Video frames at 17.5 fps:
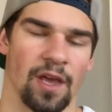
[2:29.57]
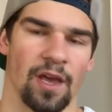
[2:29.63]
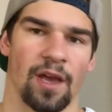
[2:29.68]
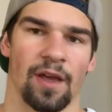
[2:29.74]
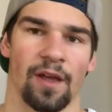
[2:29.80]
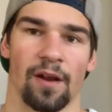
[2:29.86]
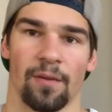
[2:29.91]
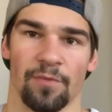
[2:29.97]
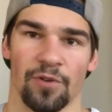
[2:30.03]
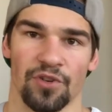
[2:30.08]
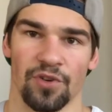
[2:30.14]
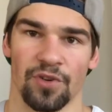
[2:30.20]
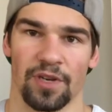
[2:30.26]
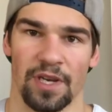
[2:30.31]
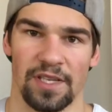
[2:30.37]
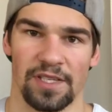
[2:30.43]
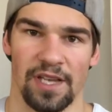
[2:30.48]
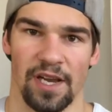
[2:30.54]
and I'm gonna show
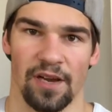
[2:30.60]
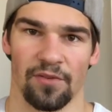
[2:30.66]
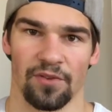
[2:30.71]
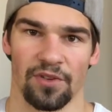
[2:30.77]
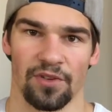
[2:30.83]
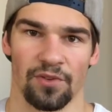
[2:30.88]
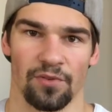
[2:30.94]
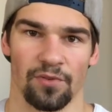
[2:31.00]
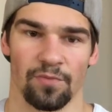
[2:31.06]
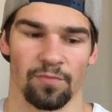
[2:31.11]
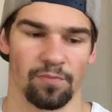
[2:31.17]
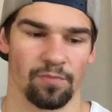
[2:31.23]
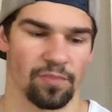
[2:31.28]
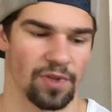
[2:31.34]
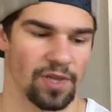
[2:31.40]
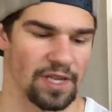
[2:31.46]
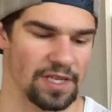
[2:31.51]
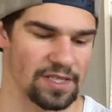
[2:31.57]
you guys how to
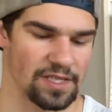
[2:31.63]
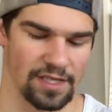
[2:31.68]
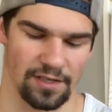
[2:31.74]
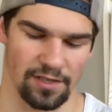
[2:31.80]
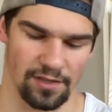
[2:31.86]
place it.